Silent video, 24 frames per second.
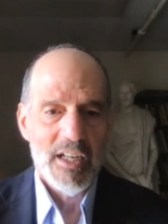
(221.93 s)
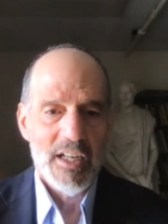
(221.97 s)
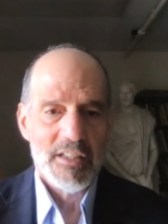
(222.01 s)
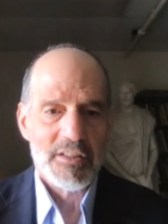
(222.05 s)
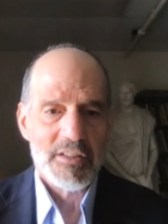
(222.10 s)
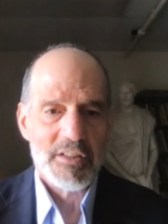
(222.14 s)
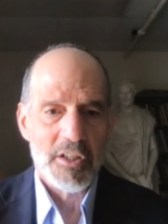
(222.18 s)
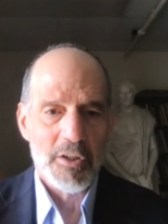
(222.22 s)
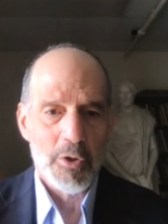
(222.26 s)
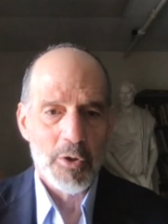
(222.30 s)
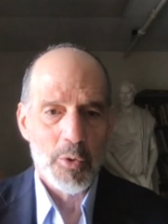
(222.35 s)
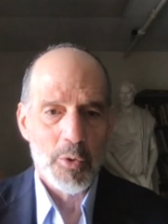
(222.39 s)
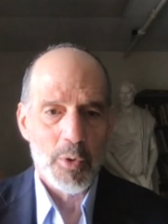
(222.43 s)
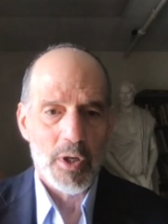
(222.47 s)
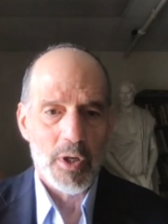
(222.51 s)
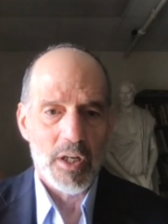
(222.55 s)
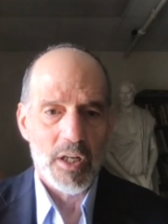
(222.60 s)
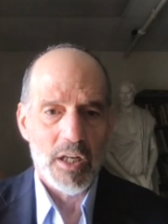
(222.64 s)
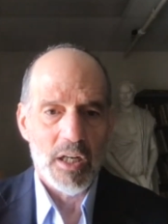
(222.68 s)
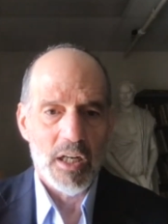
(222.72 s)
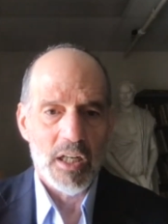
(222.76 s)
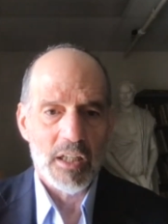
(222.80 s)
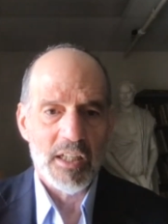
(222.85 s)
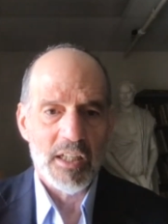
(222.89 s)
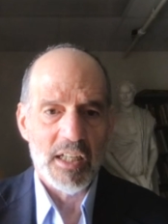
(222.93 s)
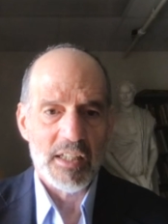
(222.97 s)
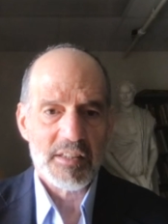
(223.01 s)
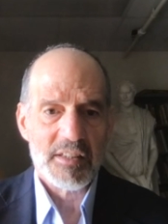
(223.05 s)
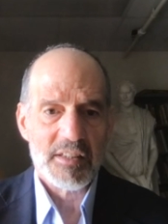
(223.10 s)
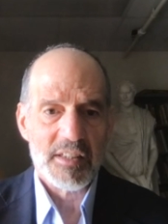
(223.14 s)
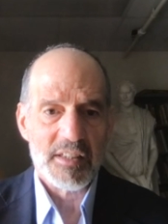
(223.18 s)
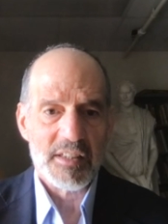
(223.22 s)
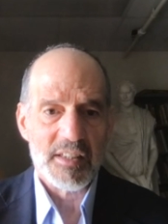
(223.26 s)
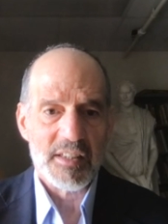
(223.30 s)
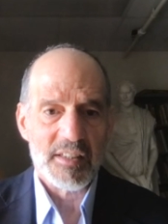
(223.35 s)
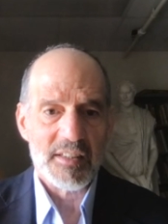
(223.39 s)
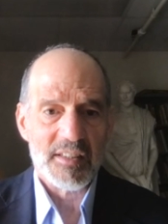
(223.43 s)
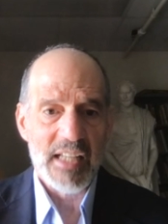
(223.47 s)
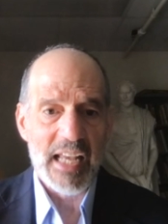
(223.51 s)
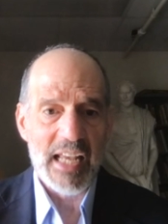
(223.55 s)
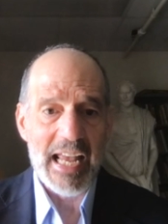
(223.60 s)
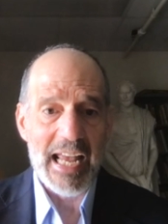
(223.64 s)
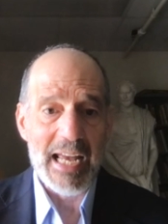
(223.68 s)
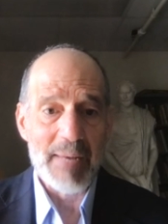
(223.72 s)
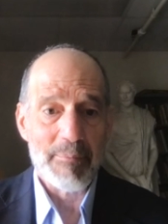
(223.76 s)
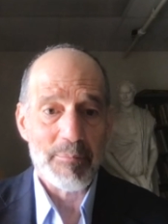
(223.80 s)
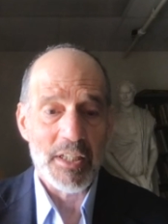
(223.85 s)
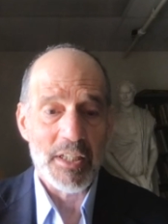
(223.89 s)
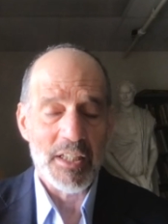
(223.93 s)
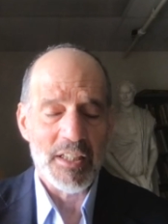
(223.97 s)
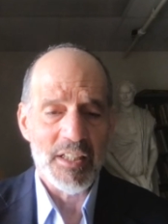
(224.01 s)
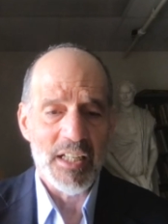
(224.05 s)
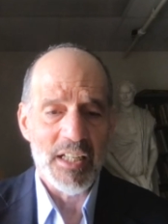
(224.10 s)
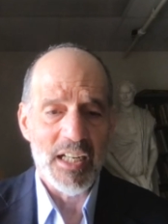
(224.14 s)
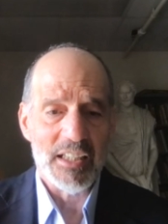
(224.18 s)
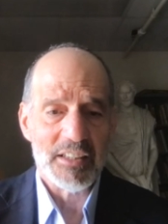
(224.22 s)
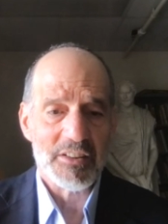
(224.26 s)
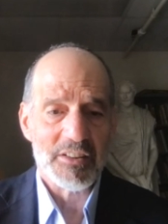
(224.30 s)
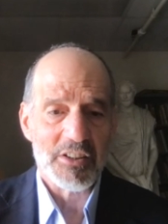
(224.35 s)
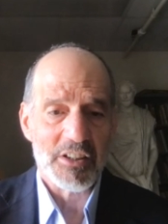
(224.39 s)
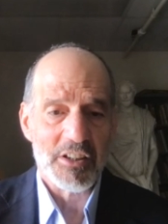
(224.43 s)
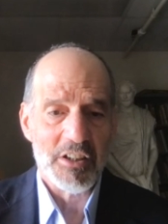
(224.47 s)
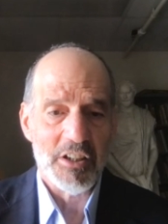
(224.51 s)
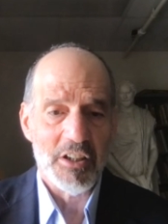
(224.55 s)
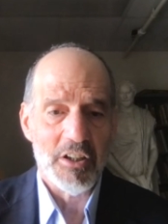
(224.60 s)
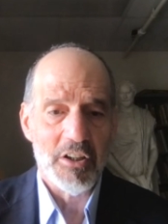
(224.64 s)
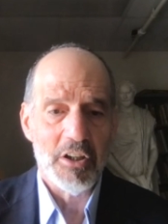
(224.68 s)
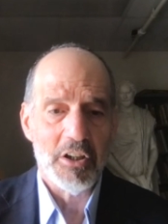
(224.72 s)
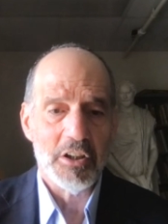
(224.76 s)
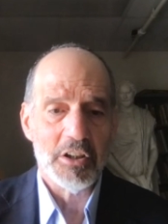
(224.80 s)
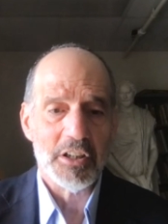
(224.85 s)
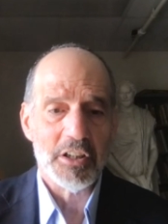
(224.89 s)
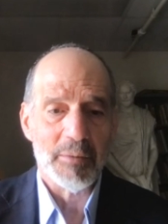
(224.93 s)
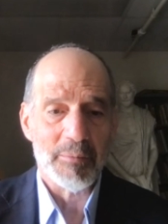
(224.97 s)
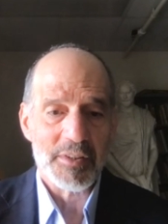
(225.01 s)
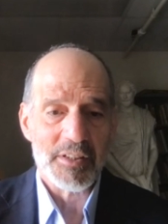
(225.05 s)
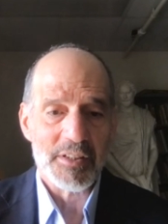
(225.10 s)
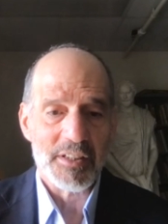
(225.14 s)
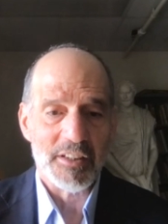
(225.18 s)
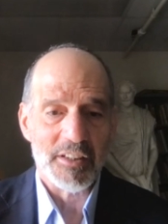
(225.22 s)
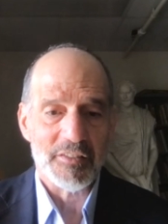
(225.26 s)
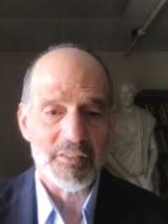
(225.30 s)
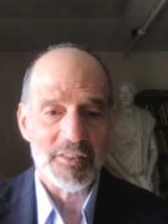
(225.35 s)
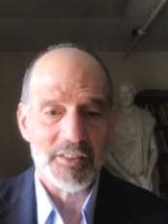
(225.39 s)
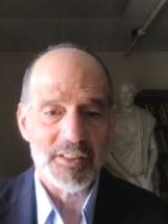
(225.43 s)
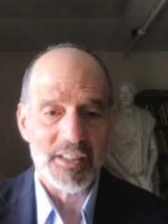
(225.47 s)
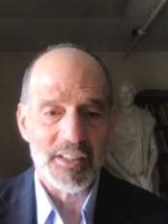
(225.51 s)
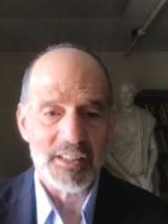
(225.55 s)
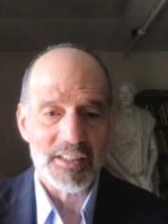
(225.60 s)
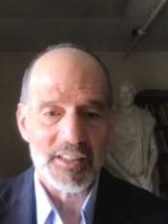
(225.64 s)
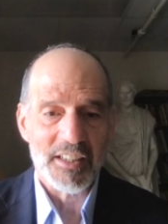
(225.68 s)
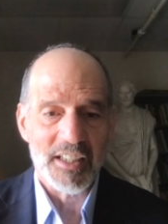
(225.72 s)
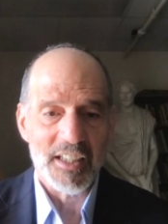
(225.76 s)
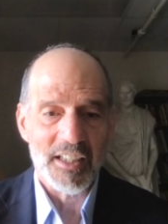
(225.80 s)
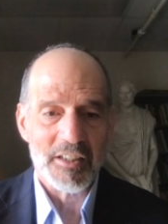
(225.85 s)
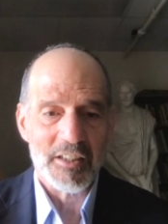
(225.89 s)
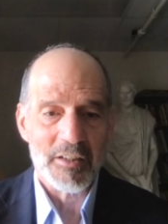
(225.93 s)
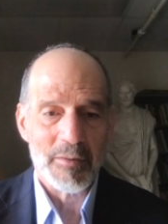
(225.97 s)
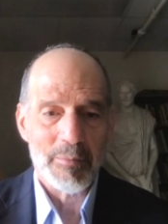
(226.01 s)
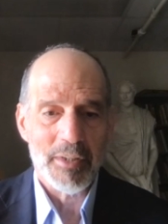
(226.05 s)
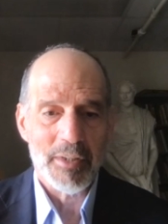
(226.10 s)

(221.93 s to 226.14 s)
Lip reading: So Augustus is happy not to call himself dictator,